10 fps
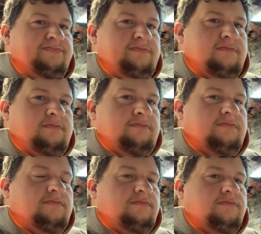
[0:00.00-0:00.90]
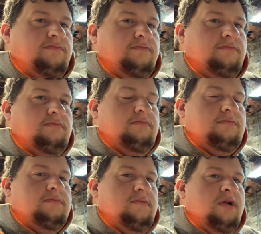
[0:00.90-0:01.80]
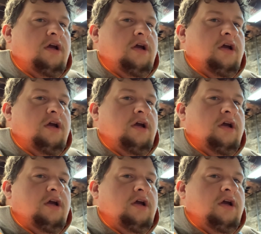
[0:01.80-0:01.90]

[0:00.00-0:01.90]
(silence)